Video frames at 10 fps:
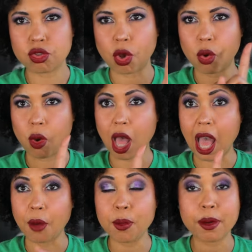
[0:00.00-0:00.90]
So
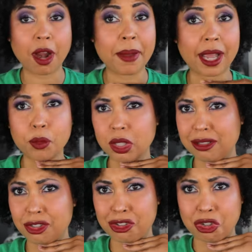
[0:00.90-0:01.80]
I'll be right back. Well,
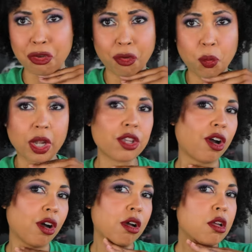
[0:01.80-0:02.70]
this is a 2-for-1,
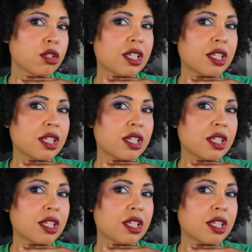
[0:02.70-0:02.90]
y'all.